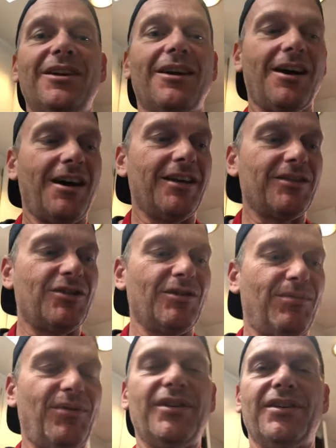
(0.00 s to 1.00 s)
hot, so
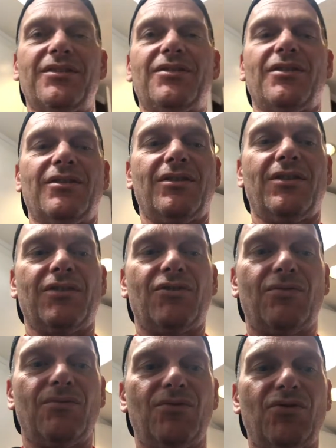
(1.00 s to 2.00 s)
please
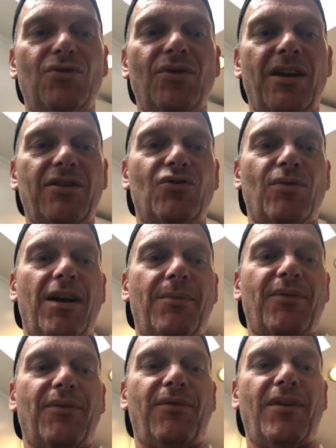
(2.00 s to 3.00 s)
do not drop the
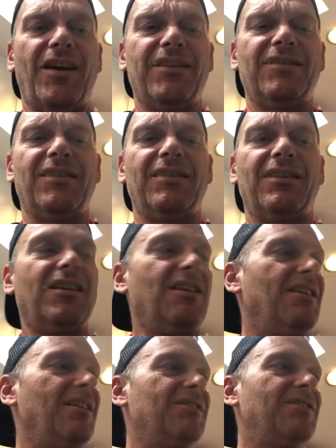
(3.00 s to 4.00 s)
fries in.
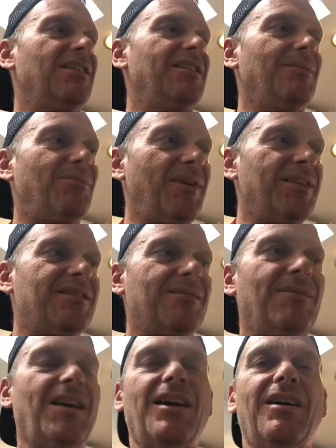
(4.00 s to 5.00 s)
Gently place them
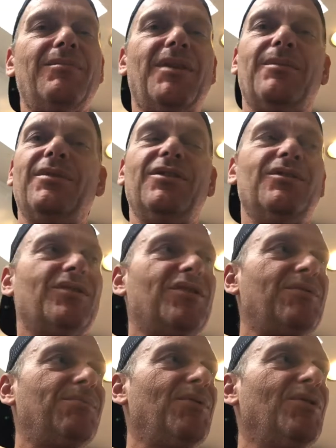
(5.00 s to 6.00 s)
down, maybe use a
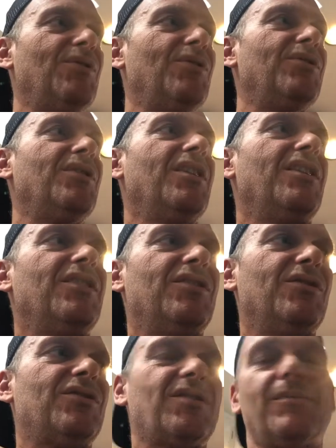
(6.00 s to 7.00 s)
spoon,
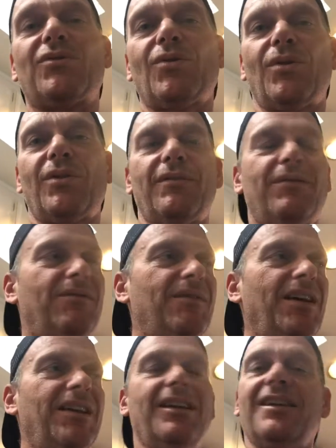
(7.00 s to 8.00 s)
use some sort of
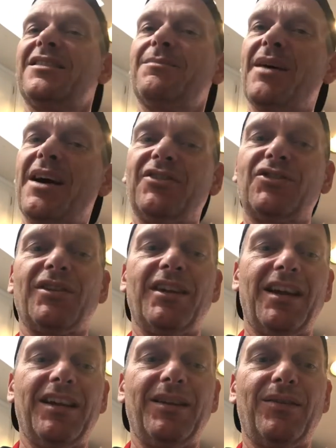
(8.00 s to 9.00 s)
netting, a spatula,
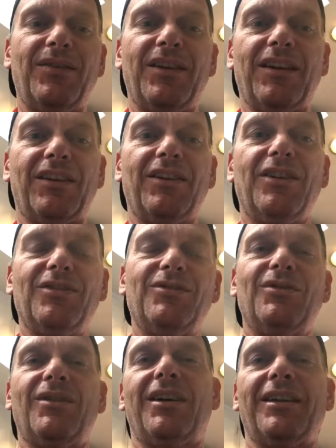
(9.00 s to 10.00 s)
anything. Do
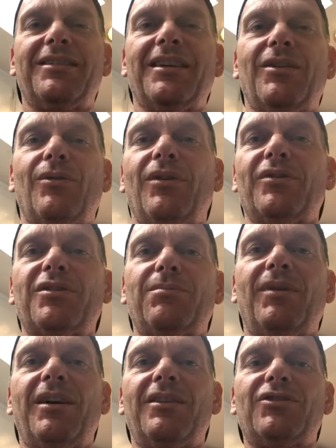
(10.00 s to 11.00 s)
not let that oil
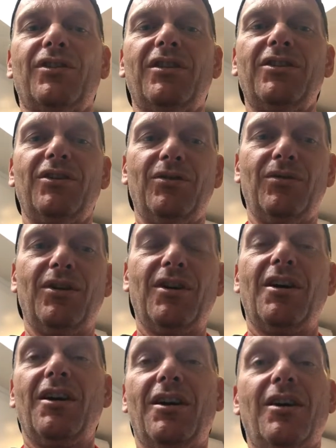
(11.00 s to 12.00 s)
splash on you.
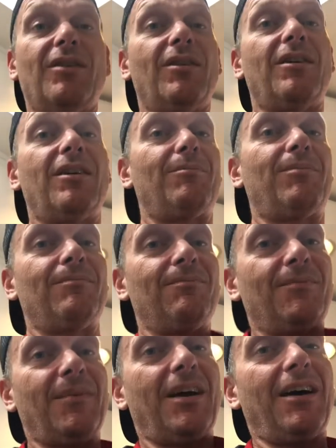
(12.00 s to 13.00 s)

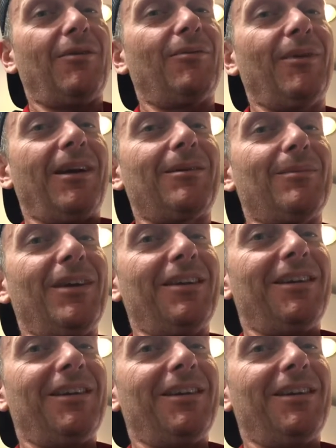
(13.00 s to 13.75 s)
I would recommend an